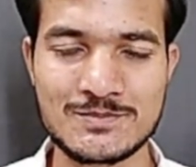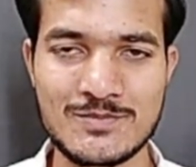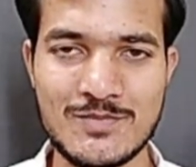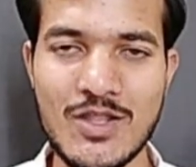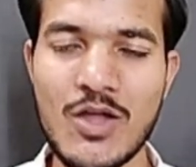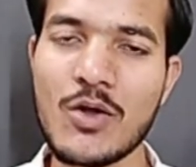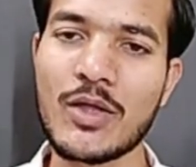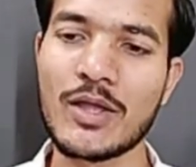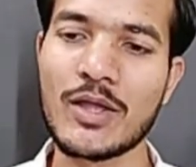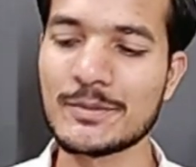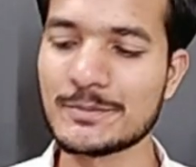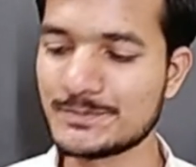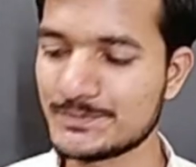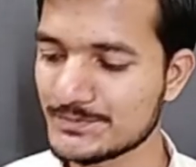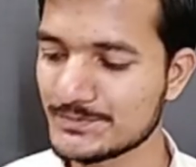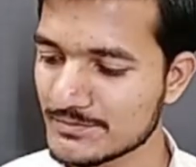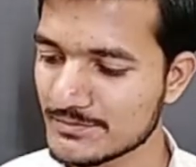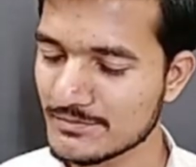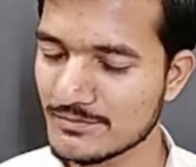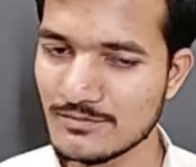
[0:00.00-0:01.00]
Okay.
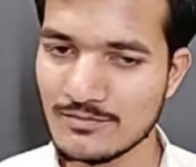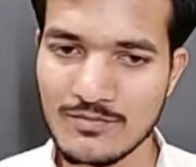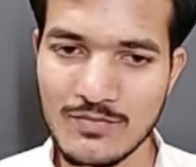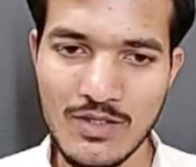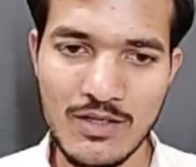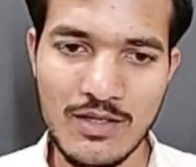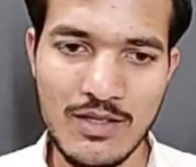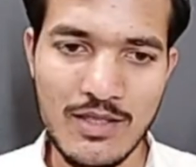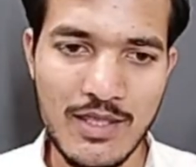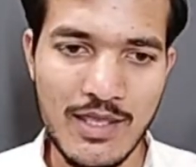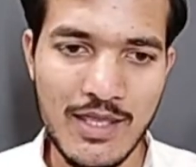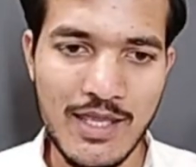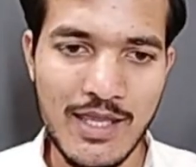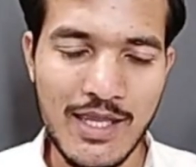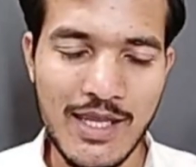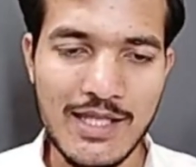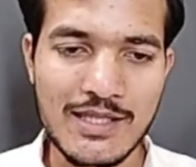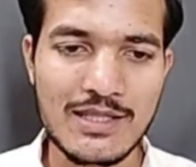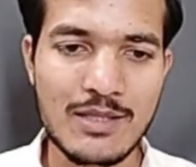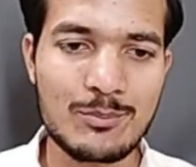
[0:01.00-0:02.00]

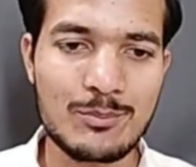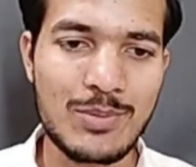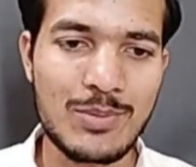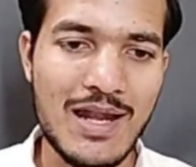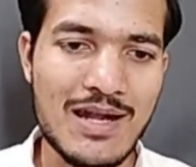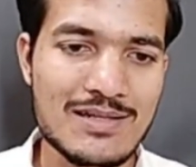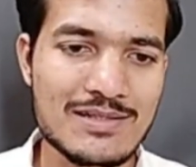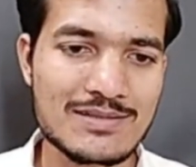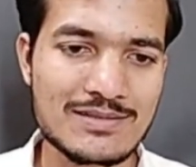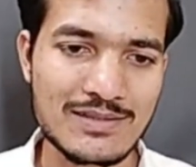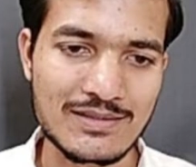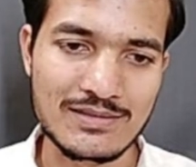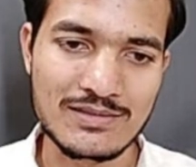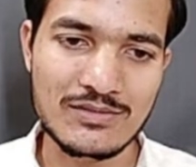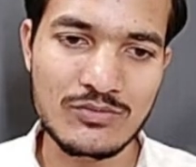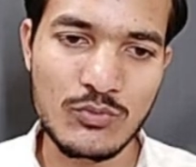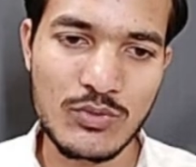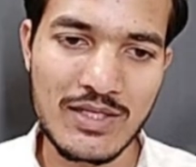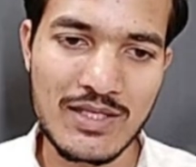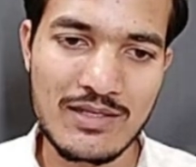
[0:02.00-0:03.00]
In the plant cells,
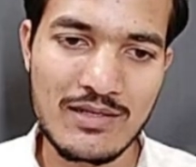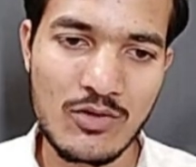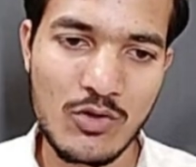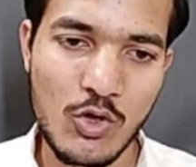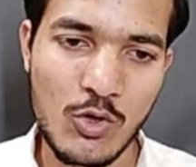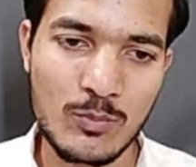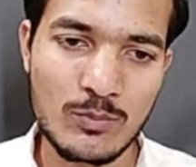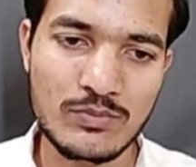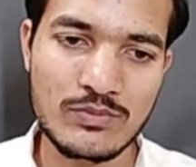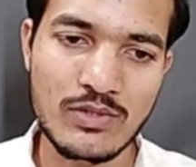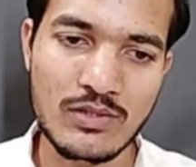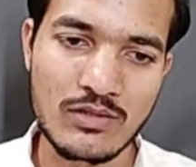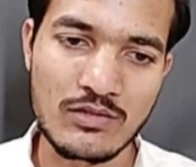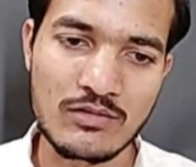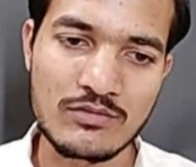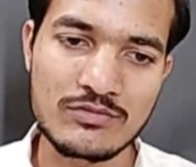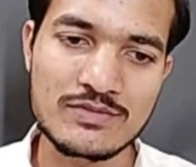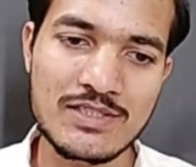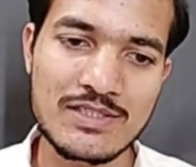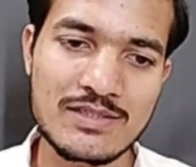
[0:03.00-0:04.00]
we can
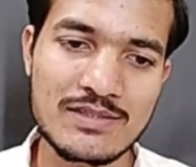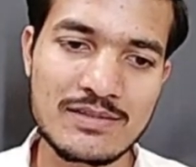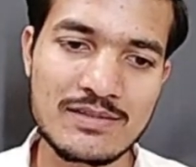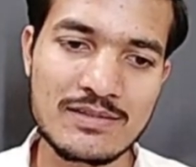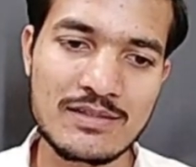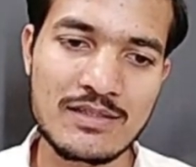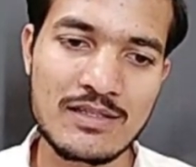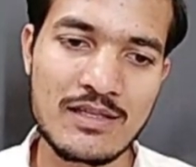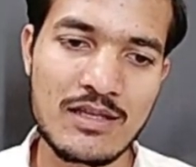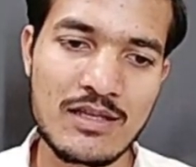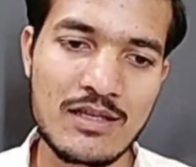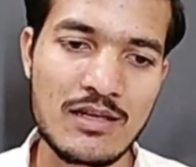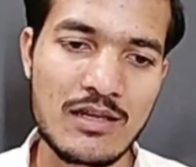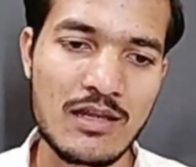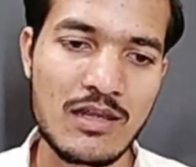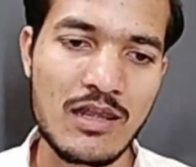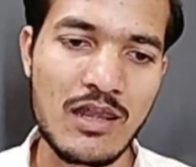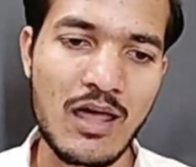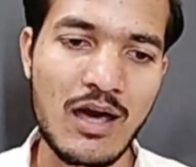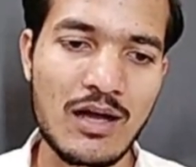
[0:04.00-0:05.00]
observe this
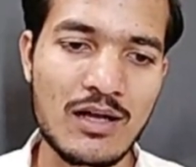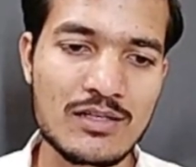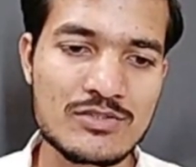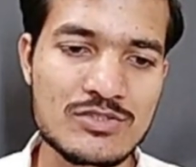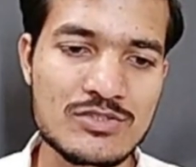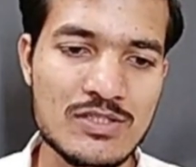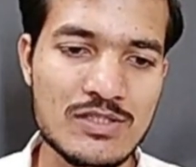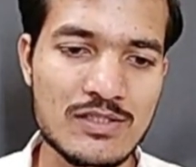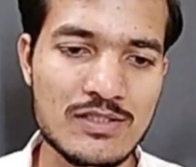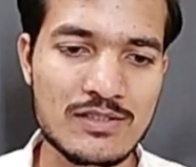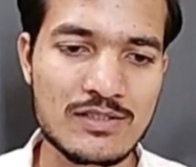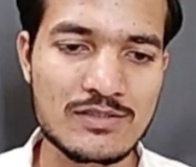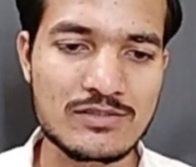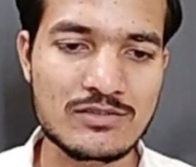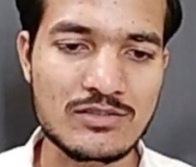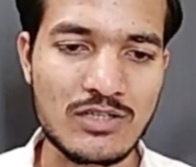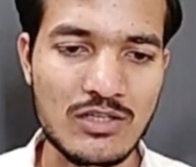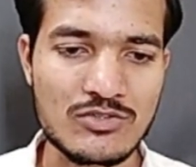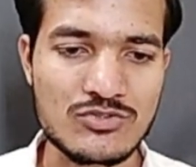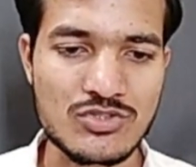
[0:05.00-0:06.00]
large
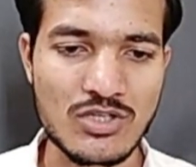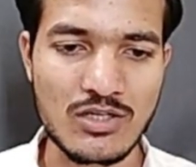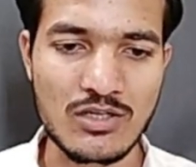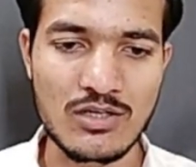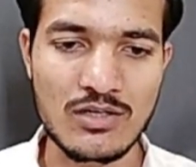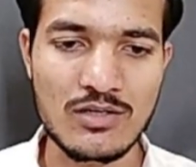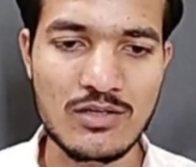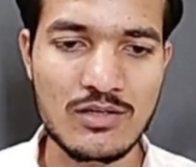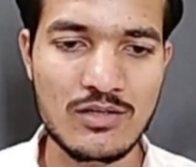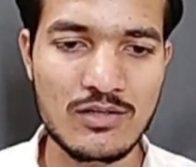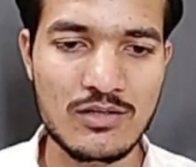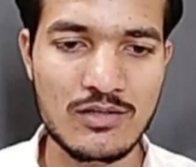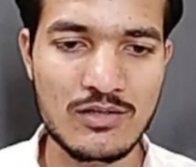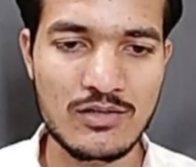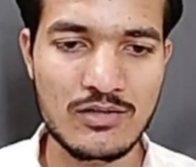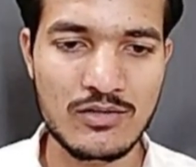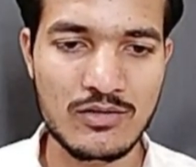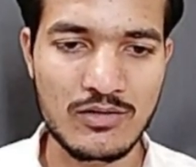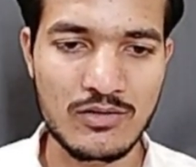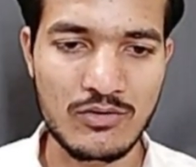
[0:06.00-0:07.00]
structure
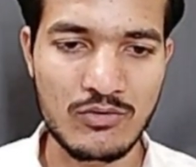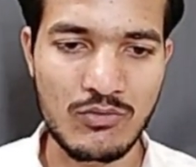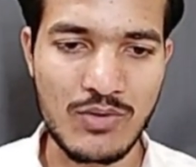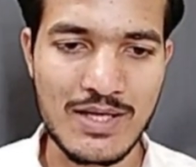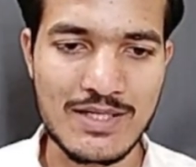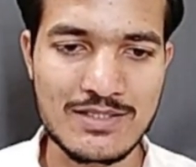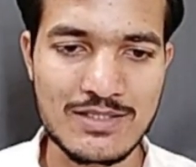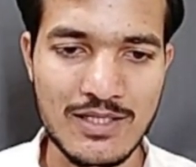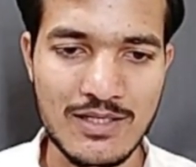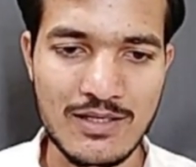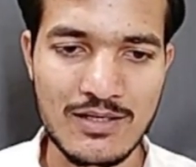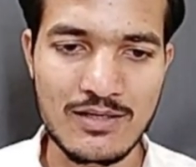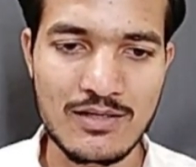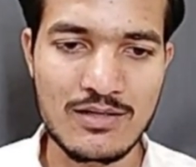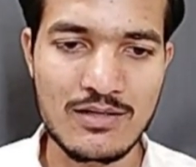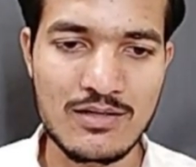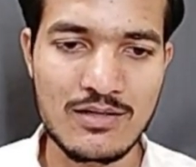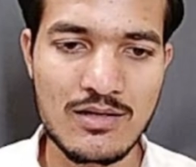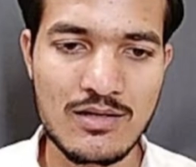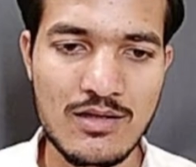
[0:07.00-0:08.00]
right here,
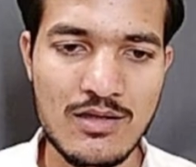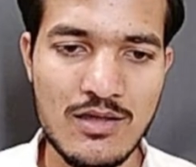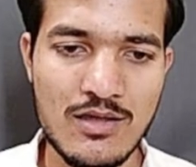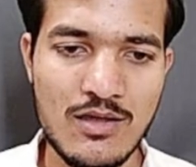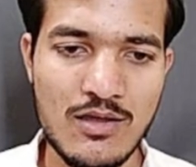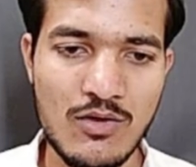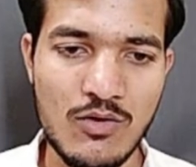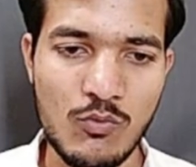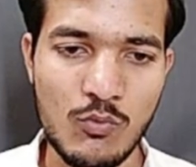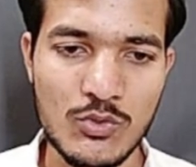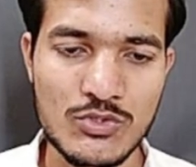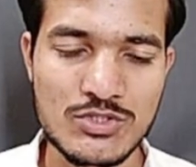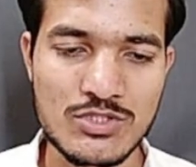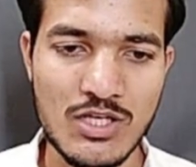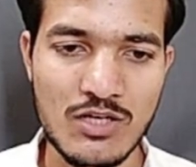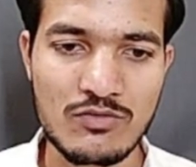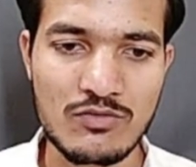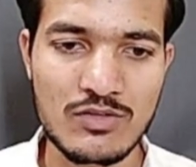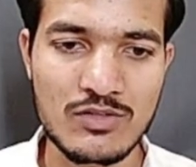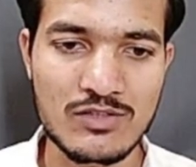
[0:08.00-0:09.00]
which
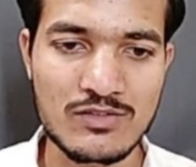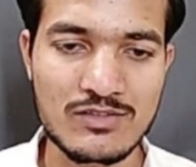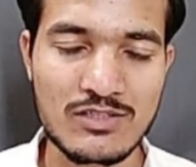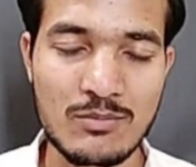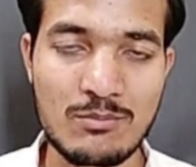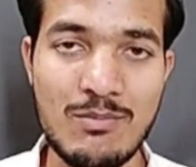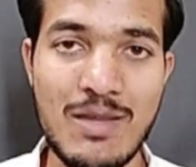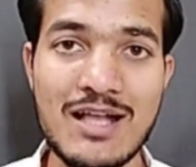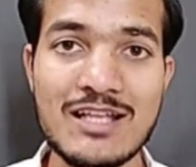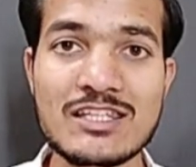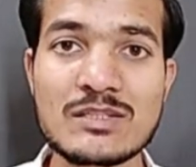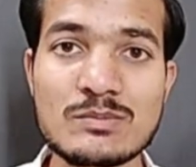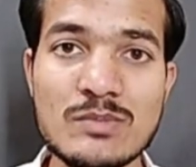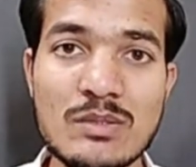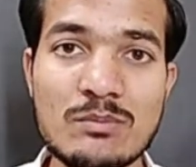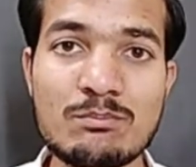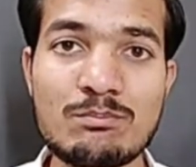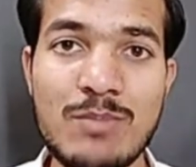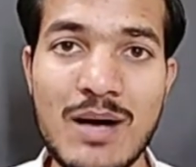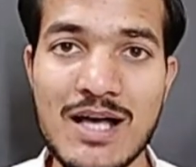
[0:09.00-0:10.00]
covers the
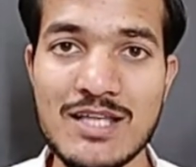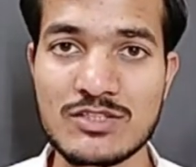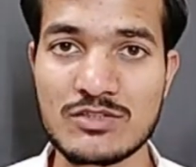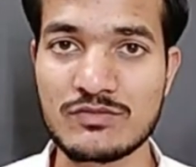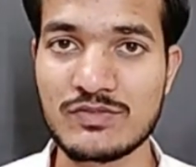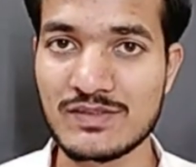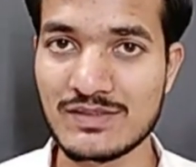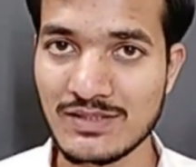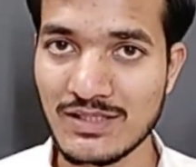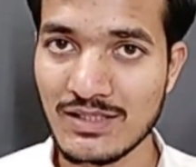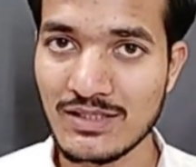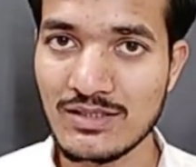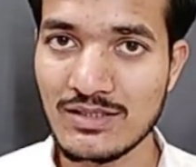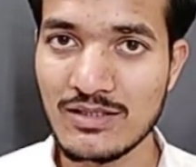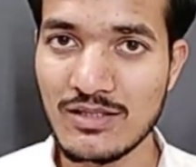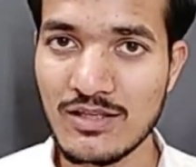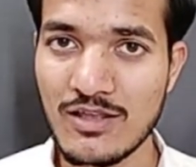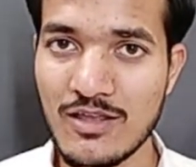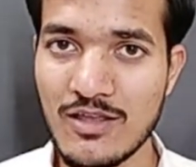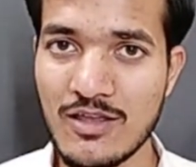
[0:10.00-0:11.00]
maximum part of a cell.
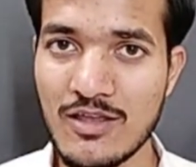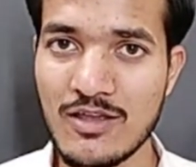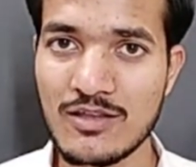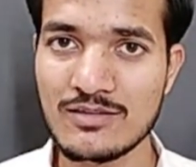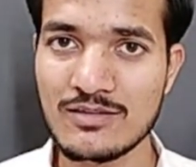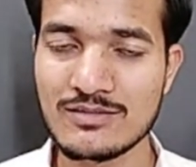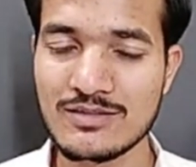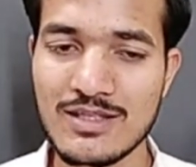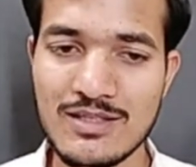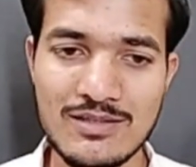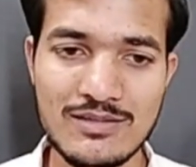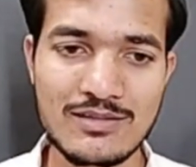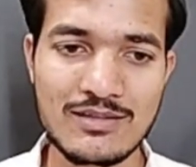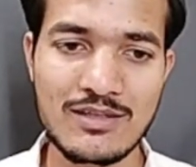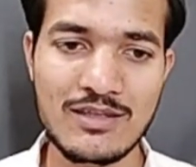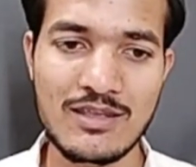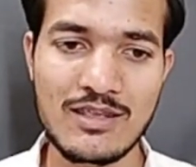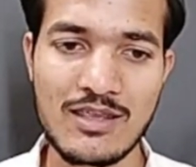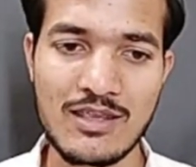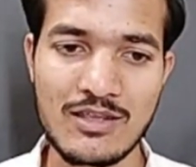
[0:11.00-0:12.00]
This
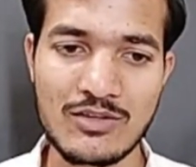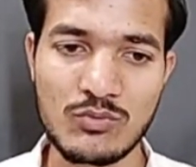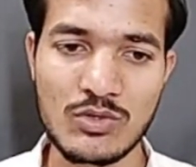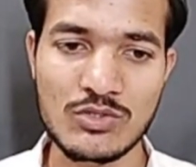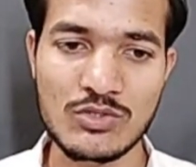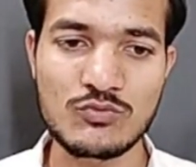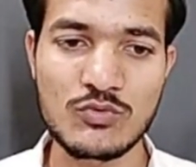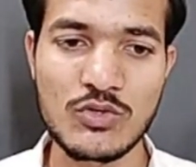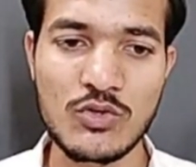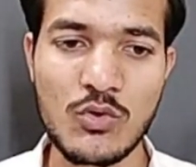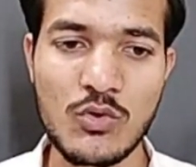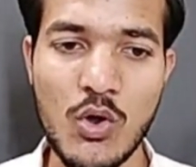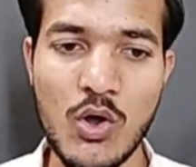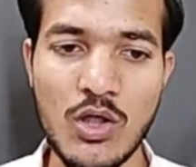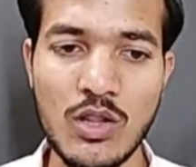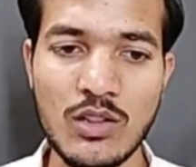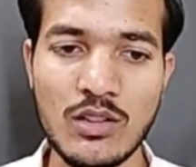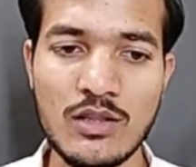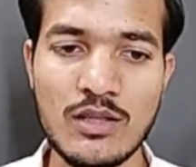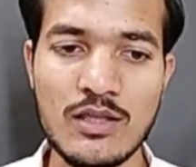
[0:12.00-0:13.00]
is what we
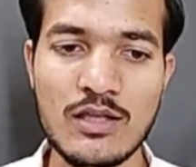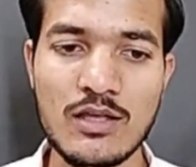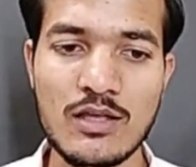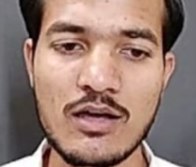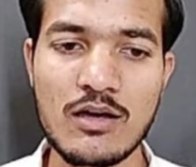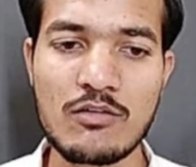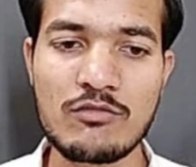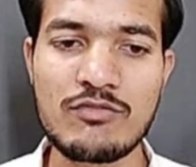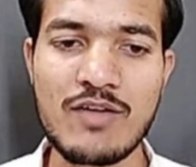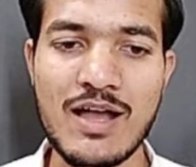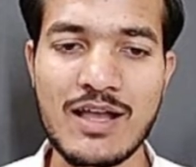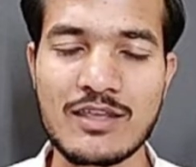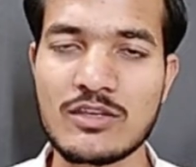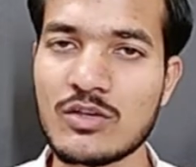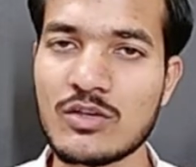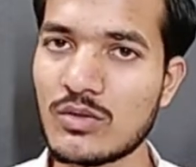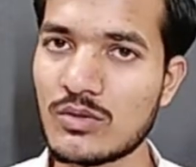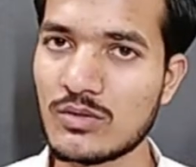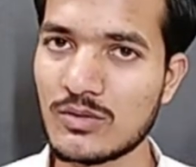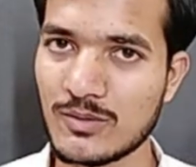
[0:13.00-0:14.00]
call a
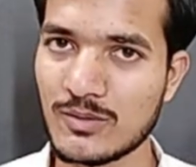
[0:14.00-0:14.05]
vacuole.